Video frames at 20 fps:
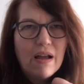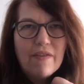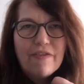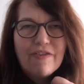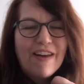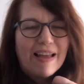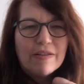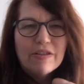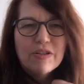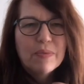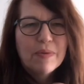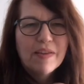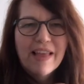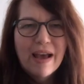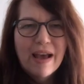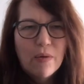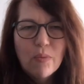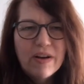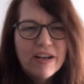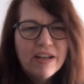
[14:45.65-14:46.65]
flats
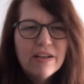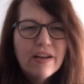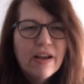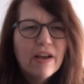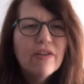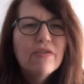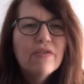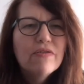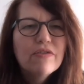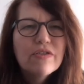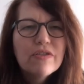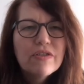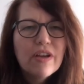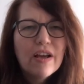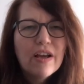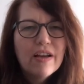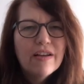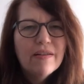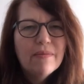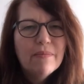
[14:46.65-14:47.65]
without windows.
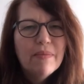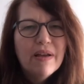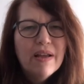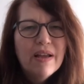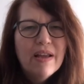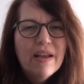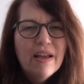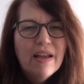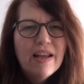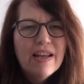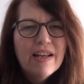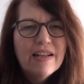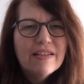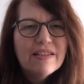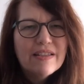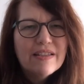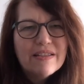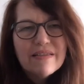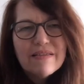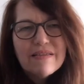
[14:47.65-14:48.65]

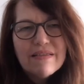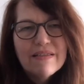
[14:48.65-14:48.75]
It's